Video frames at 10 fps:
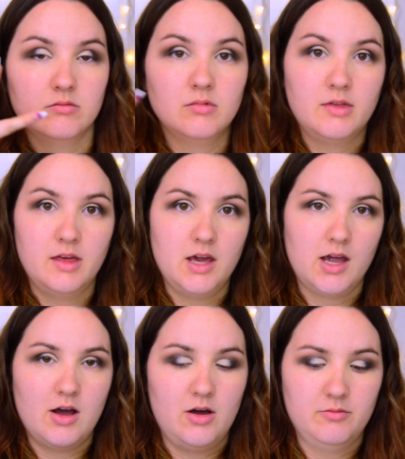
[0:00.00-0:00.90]

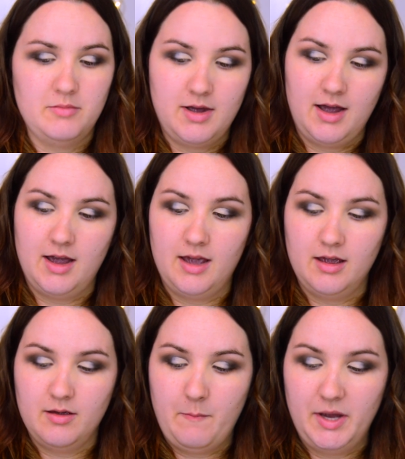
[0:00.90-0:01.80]
thing on my
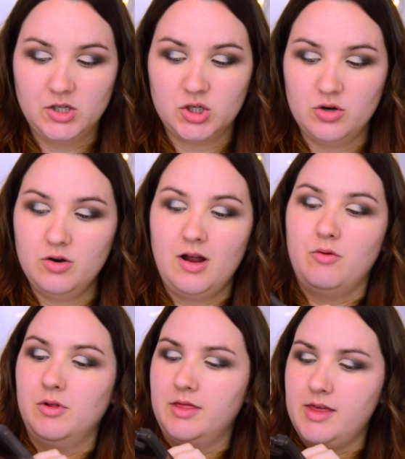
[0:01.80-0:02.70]
picture, I
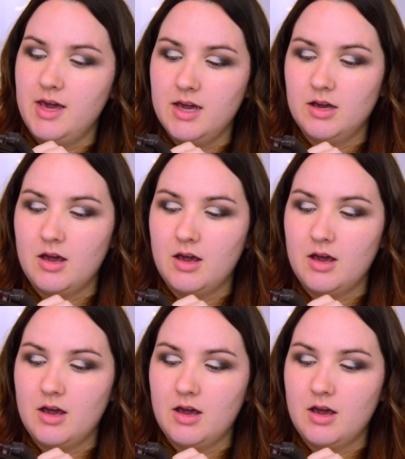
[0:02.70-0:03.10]
will take